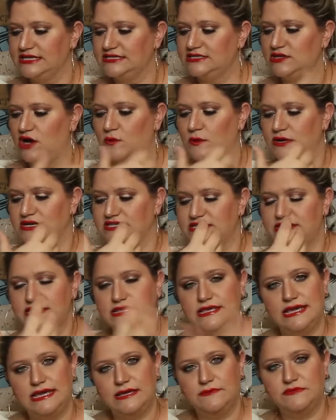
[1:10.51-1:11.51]
It's always
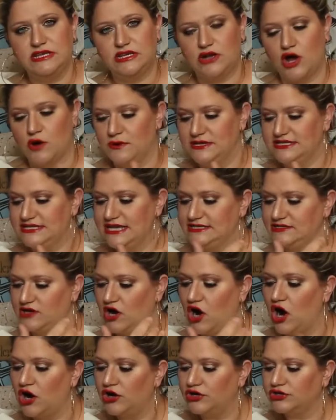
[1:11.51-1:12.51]
themed, it always has a
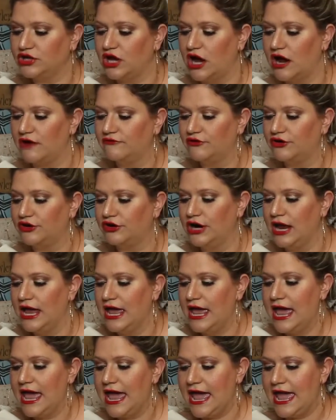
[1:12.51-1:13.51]
hardcover,
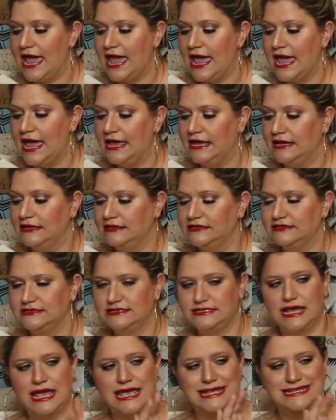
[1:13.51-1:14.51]

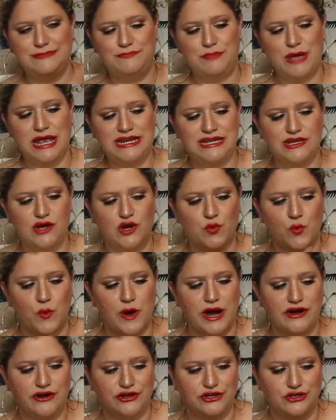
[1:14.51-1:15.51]
and depending on
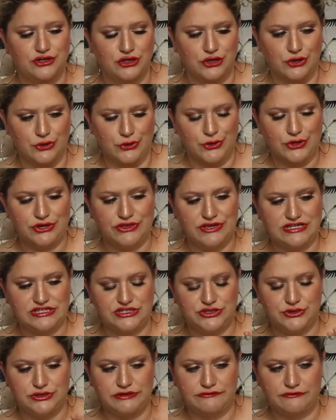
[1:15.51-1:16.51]
where you look, there's
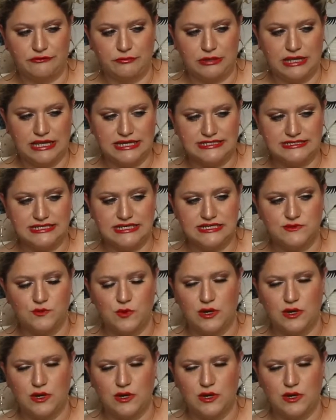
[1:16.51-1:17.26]
two different places.